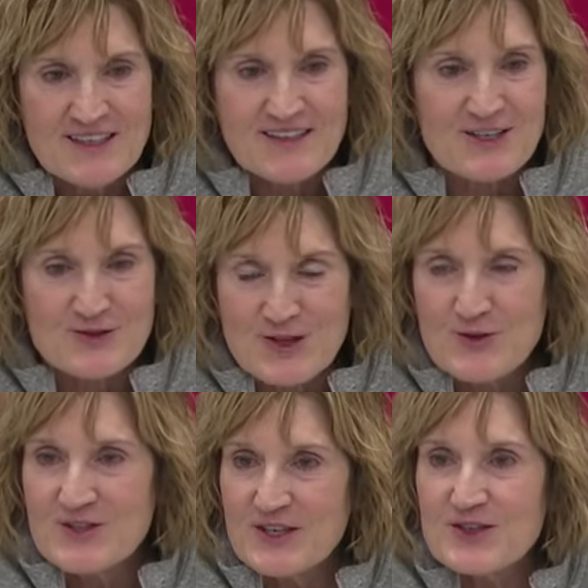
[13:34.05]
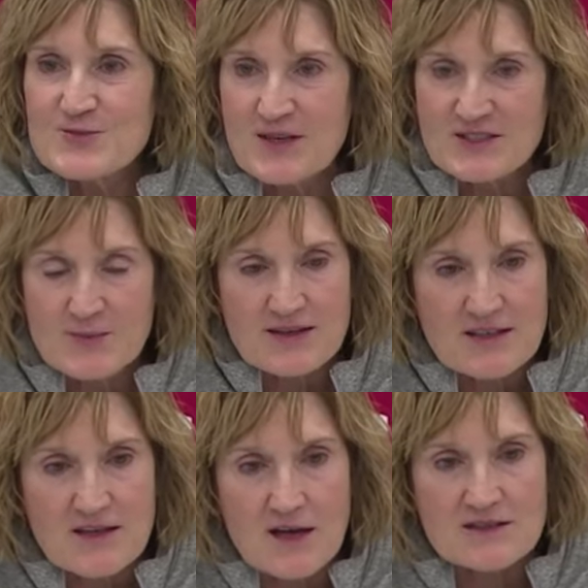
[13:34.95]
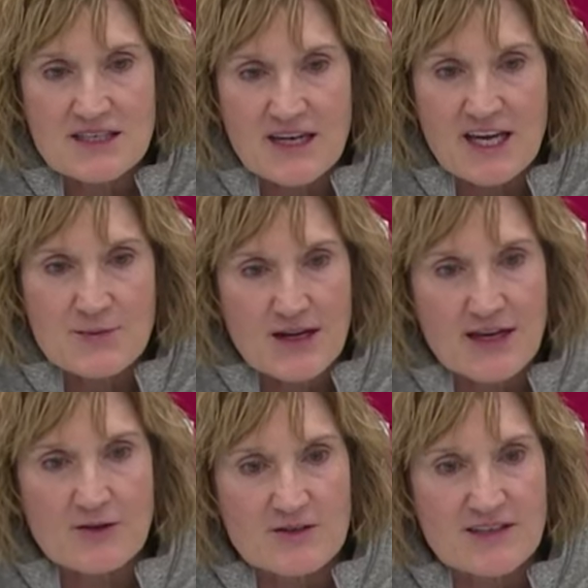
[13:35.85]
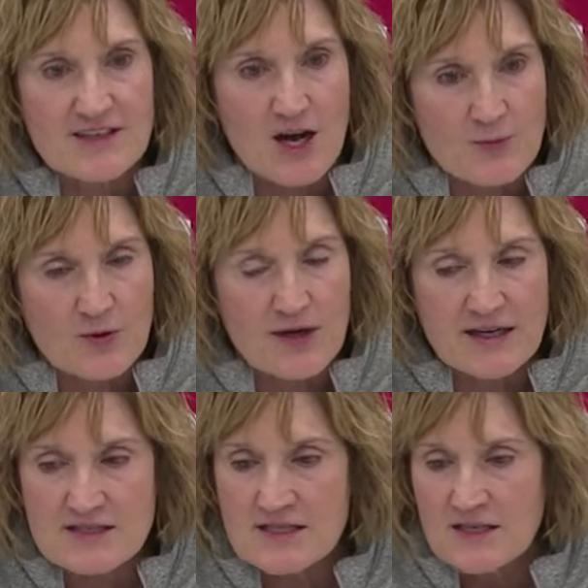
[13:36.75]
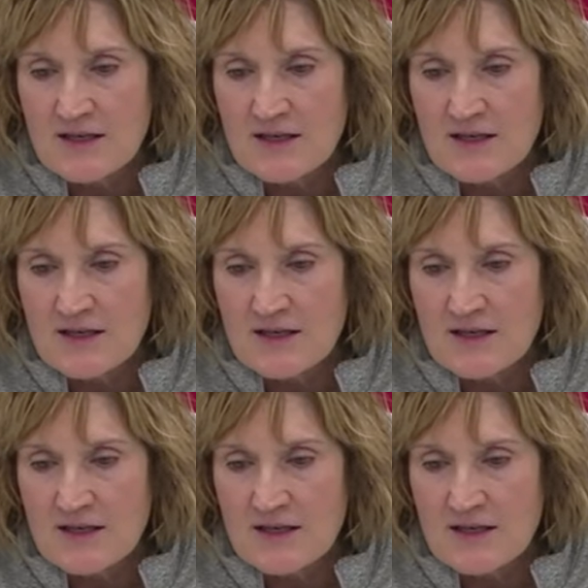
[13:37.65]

They don't know near as much about the college game and how it, it operates.